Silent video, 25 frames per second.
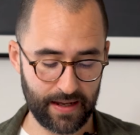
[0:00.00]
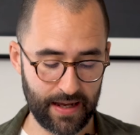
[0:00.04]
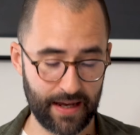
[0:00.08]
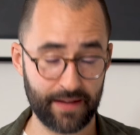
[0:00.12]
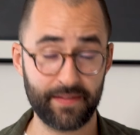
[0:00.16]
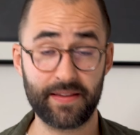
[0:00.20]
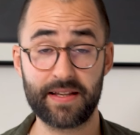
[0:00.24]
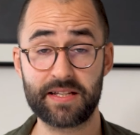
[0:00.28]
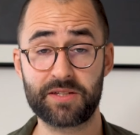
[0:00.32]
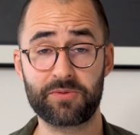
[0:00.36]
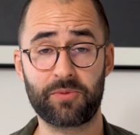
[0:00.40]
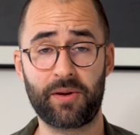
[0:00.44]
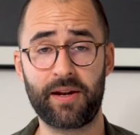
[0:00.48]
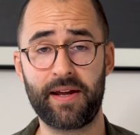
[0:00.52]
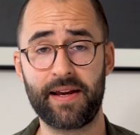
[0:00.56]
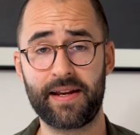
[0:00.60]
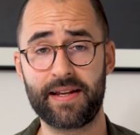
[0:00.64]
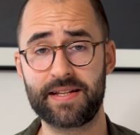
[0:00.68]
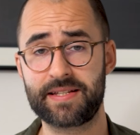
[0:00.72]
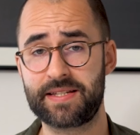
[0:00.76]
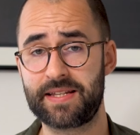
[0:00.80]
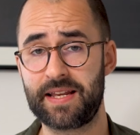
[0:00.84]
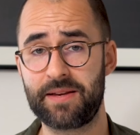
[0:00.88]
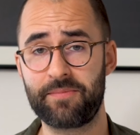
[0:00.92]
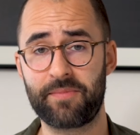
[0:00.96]
And this one I can
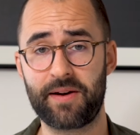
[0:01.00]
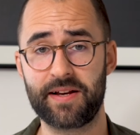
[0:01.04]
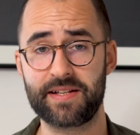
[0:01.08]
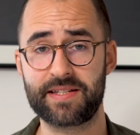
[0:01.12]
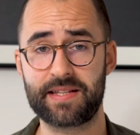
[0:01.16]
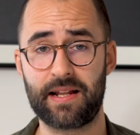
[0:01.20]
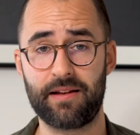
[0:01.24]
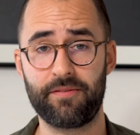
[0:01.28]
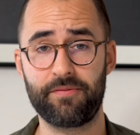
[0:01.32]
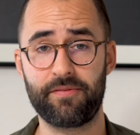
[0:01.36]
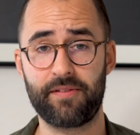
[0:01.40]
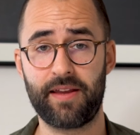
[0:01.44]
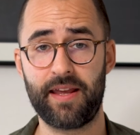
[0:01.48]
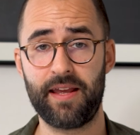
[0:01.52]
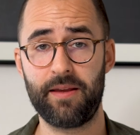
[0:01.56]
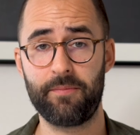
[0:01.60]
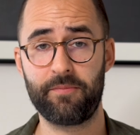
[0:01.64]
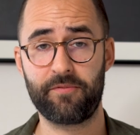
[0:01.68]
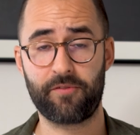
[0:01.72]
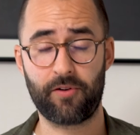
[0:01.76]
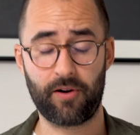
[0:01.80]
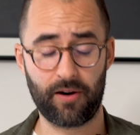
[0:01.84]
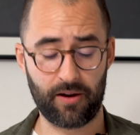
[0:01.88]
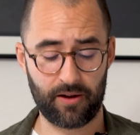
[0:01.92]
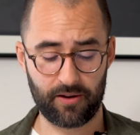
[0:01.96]
see myself keep
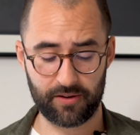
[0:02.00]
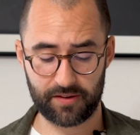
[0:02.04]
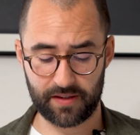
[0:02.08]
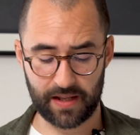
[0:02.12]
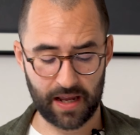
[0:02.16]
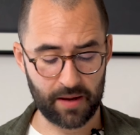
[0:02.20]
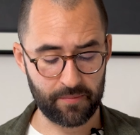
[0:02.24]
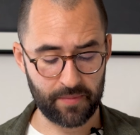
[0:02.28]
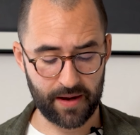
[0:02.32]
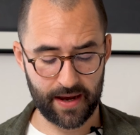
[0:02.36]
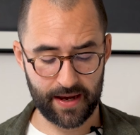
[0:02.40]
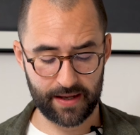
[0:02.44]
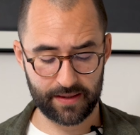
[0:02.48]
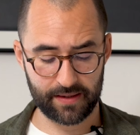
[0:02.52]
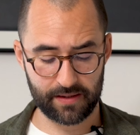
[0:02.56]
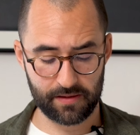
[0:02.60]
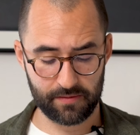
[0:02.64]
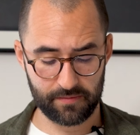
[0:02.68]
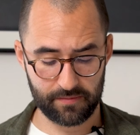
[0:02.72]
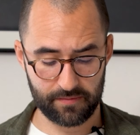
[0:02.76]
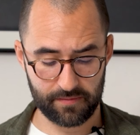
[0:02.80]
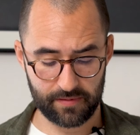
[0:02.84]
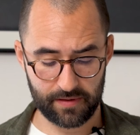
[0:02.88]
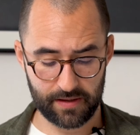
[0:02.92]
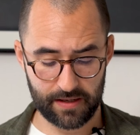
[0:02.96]
for a long time ahead,
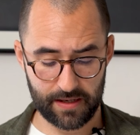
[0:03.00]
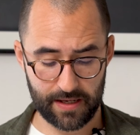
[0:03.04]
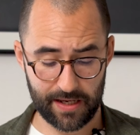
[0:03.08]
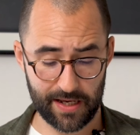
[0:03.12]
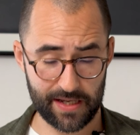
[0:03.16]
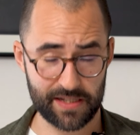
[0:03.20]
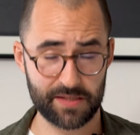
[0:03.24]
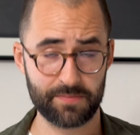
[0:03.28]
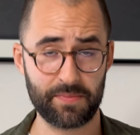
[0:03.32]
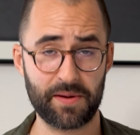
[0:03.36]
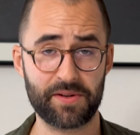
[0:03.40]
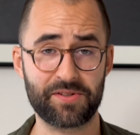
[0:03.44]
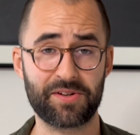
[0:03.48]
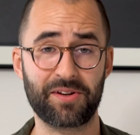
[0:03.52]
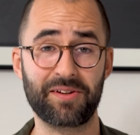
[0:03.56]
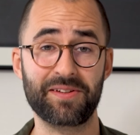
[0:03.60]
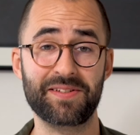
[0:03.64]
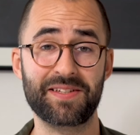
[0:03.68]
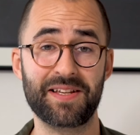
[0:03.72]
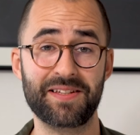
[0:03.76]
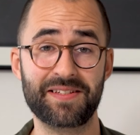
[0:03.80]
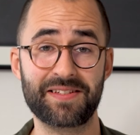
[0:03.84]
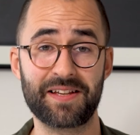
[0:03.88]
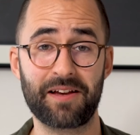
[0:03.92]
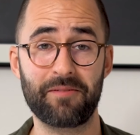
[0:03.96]
especially
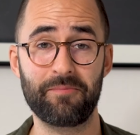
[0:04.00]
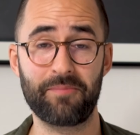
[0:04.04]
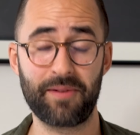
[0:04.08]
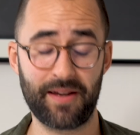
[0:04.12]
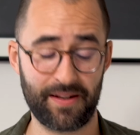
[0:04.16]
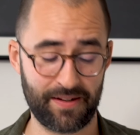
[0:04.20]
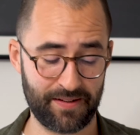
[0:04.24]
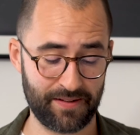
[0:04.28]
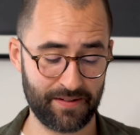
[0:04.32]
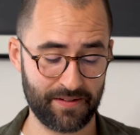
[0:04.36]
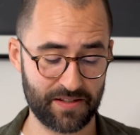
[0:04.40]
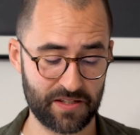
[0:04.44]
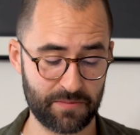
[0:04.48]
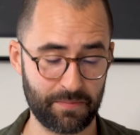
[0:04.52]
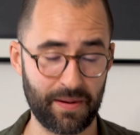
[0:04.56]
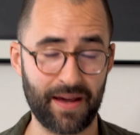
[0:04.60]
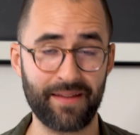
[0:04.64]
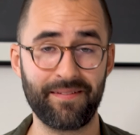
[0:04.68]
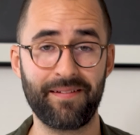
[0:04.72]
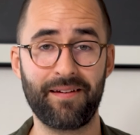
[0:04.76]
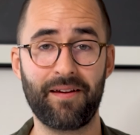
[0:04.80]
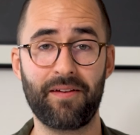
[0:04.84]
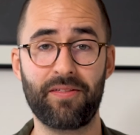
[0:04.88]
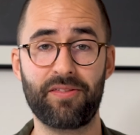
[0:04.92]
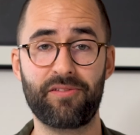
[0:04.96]
since I've been
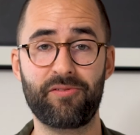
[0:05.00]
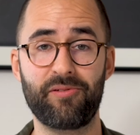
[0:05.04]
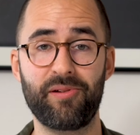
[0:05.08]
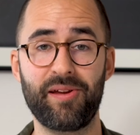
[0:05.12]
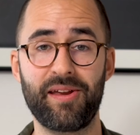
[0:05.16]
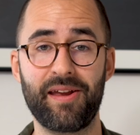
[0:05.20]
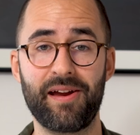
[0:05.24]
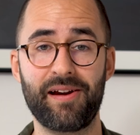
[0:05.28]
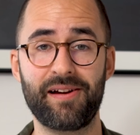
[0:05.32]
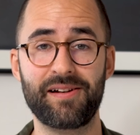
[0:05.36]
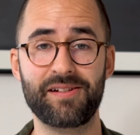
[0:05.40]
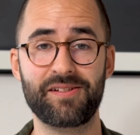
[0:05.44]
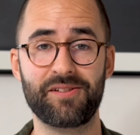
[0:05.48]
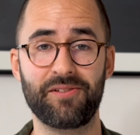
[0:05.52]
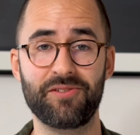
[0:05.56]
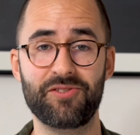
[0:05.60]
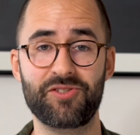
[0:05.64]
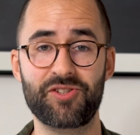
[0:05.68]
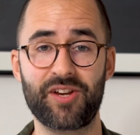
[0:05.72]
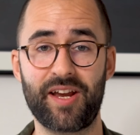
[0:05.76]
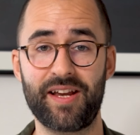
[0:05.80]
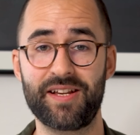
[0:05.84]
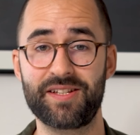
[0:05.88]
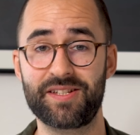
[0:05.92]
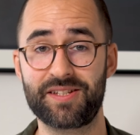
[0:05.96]
spending 3 years on
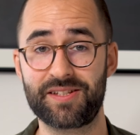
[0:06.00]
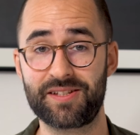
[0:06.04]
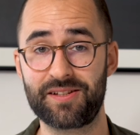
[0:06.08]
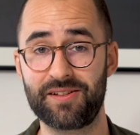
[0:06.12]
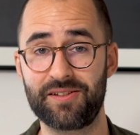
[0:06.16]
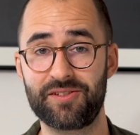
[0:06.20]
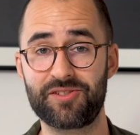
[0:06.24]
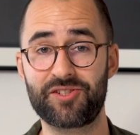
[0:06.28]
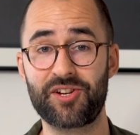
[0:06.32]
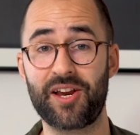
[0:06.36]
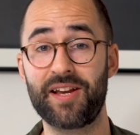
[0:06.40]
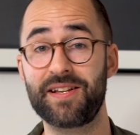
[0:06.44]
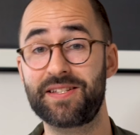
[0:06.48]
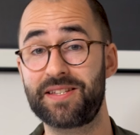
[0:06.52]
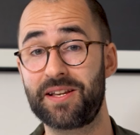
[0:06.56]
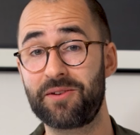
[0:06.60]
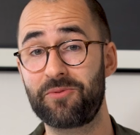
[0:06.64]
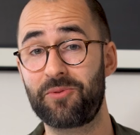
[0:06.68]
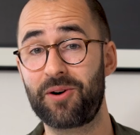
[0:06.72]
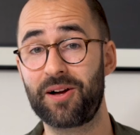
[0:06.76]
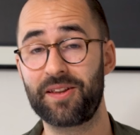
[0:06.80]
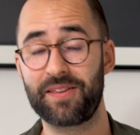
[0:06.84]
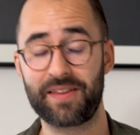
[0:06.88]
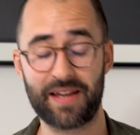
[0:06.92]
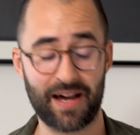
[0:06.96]
chasing
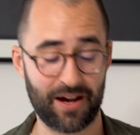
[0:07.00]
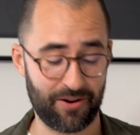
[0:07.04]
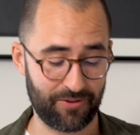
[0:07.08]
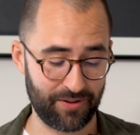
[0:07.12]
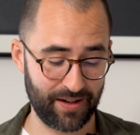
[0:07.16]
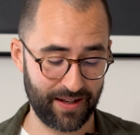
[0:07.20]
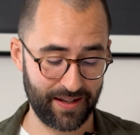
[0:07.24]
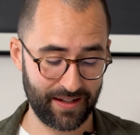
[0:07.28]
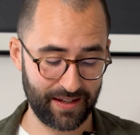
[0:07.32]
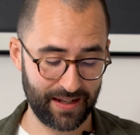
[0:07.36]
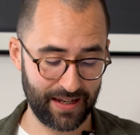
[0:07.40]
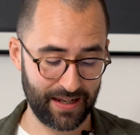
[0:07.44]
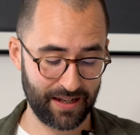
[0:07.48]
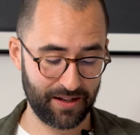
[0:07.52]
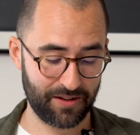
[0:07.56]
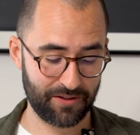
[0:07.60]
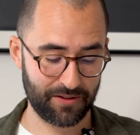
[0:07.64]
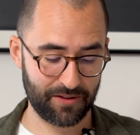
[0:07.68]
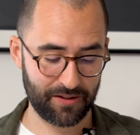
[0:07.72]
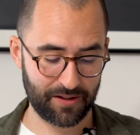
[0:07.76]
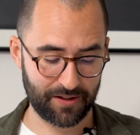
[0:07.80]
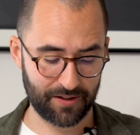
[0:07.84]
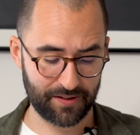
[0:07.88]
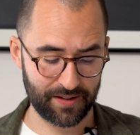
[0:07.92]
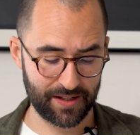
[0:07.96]
one down in
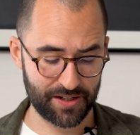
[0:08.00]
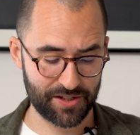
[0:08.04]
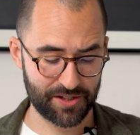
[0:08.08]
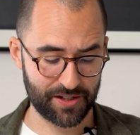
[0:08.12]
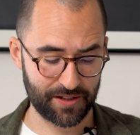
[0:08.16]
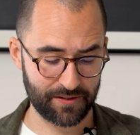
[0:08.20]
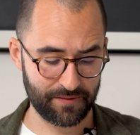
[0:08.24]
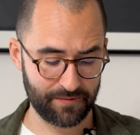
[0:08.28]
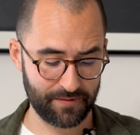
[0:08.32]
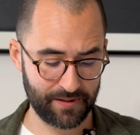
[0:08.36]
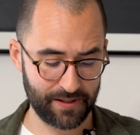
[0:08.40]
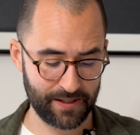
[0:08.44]
good condition.